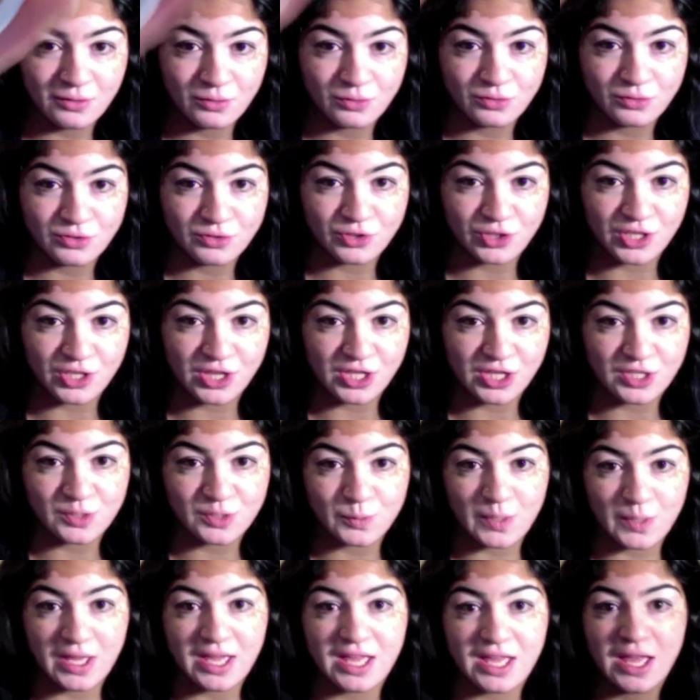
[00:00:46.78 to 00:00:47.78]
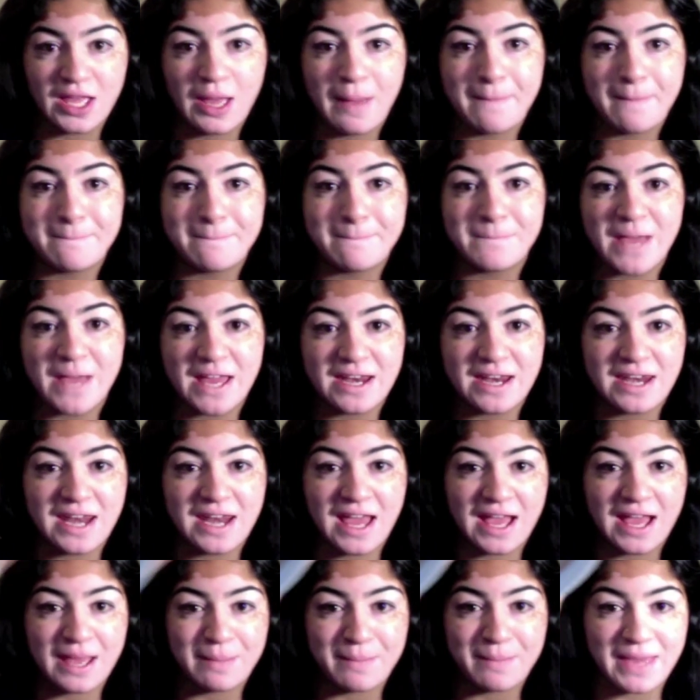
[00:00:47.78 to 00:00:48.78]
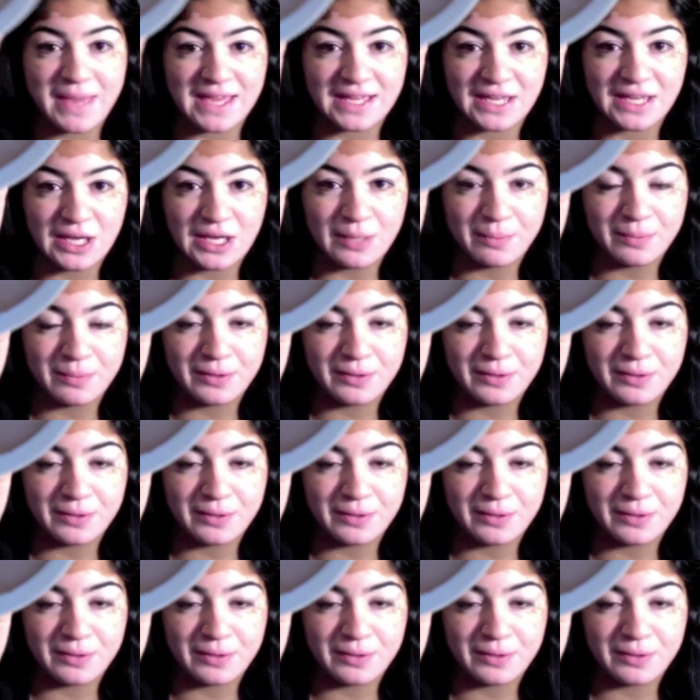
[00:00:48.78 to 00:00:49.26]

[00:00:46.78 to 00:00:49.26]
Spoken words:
turn it this way, ben-nye makeup,